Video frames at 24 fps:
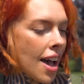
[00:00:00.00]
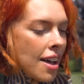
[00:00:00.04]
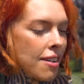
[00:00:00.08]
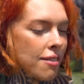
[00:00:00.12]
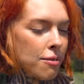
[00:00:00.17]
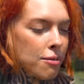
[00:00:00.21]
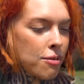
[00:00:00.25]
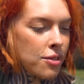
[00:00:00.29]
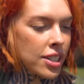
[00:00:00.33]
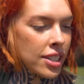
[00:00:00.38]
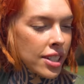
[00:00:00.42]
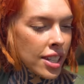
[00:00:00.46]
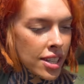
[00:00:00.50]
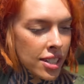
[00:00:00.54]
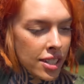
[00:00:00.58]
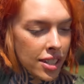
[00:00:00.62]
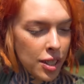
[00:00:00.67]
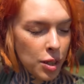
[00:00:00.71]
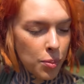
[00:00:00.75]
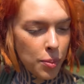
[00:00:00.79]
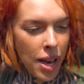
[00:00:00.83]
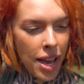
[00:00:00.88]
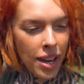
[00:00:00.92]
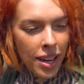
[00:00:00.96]
I've realized
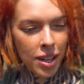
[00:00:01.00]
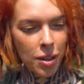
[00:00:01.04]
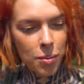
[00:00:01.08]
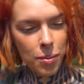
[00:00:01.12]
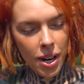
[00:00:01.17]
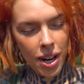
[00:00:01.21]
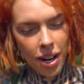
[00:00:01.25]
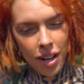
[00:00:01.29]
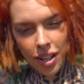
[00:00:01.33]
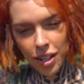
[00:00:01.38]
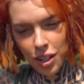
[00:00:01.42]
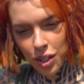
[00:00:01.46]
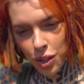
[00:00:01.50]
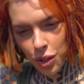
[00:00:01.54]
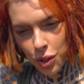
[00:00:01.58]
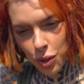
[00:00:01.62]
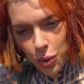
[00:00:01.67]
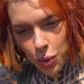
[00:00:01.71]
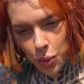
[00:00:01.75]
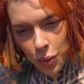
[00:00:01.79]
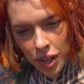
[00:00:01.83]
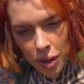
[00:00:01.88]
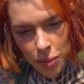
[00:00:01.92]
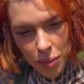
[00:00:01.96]
this back in America too.
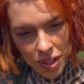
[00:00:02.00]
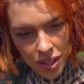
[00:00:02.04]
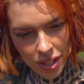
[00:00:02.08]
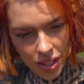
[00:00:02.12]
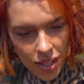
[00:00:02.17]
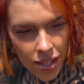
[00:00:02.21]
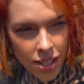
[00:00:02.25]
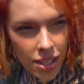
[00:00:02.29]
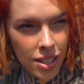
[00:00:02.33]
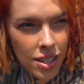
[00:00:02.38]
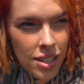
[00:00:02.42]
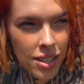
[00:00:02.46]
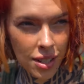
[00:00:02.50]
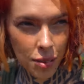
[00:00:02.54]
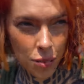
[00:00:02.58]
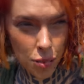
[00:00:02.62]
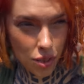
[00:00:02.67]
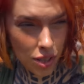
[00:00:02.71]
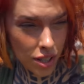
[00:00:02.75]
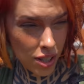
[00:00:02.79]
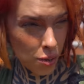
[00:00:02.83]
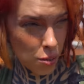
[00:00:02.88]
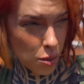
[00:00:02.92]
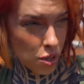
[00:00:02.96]
When I'm in the cities, and
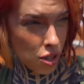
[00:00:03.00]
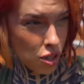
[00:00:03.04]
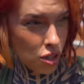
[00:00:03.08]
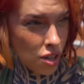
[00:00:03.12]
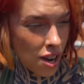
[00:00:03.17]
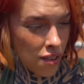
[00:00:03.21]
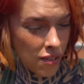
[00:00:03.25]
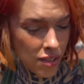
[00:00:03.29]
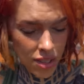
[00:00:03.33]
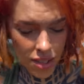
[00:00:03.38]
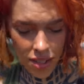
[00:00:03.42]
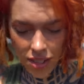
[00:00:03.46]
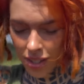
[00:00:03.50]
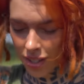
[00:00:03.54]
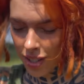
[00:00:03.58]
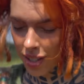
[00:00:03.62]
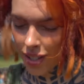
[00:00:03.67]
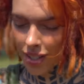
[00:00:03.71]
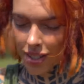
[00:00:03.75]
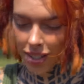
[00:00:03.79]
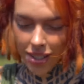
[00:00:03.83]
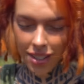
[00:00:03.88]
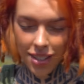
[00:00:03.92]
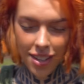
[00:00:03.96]
I'm especially driving in the
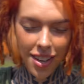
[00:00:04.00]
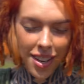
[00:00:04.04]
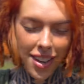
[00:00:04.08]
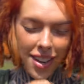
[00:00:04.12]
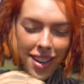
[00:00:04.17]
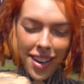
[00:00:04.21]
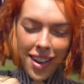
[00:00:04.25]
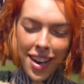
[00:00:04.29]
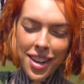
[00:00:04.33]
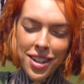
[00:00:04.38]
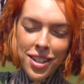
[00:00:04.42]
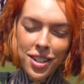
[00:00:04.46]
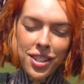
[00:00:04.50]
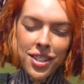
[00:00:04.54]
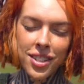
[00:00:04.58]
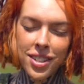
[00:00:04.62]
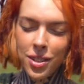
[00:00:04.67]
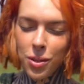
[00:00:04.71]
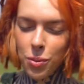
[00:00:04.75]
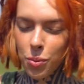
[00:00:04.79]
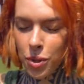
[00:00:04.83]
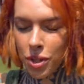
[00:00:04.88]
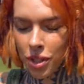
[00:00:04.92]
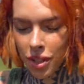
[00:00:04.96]
cities,
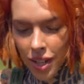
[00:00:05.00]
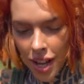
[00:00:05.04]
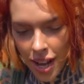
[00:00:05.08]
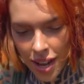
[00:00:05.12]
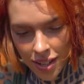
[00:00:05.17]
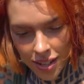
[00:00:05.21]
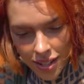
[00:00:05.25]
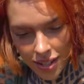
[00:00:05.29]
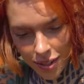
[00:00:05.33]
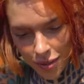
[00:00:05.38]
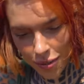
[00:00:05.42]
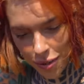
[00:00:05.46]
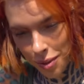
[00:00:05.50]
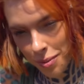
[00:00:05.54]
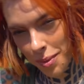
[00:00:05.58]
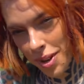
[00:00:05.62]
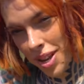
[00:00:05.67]
the world ends for